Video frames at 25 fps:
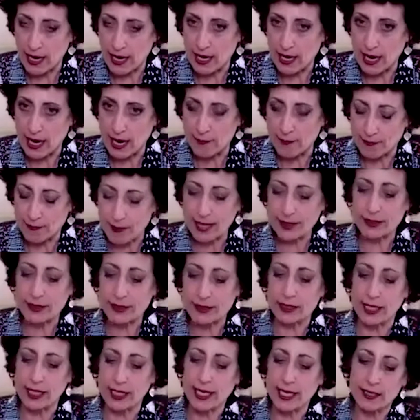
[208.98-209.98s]
a
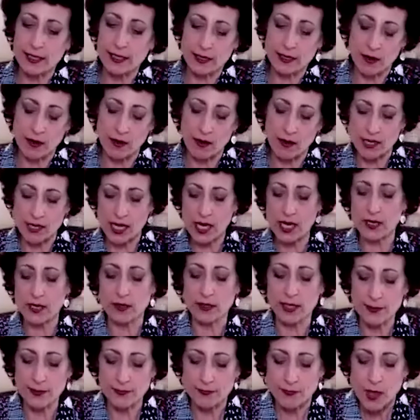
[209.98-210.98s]
monthly, or a
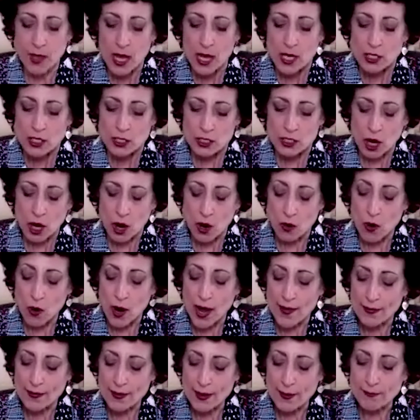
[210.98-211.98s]
yearly. So
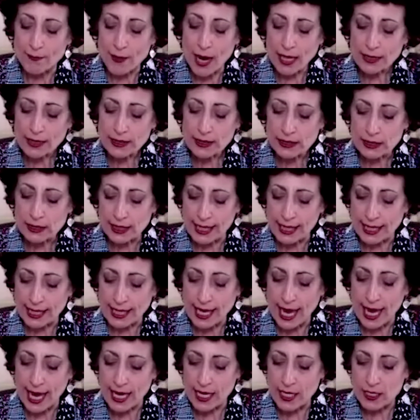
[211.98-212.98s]
in the monthly
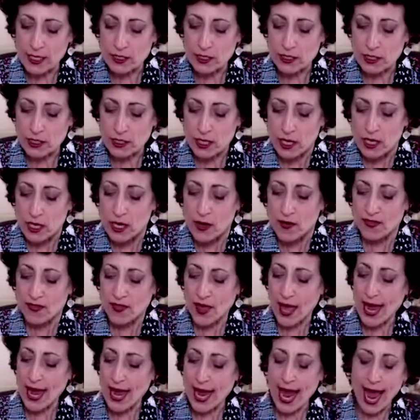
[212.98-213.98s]
case,
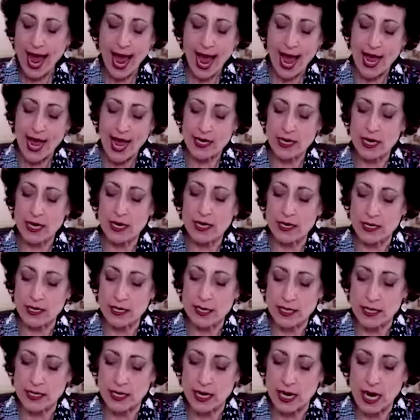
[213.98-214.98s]
they had
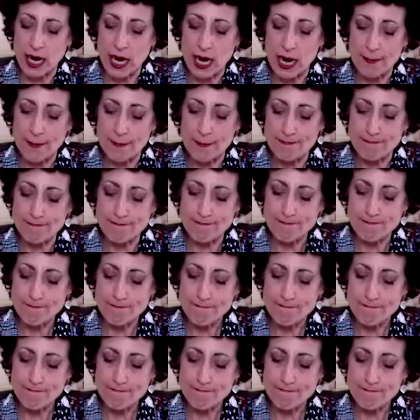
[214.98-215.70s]
to